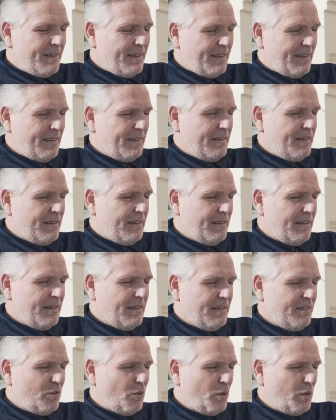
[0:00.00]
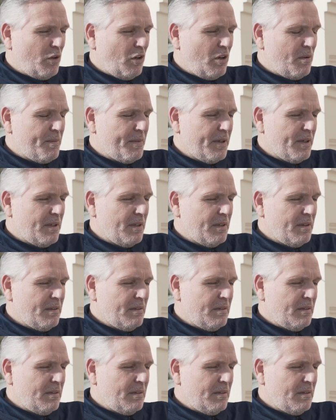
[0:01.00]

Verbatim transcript: And uh, so we got him, uh,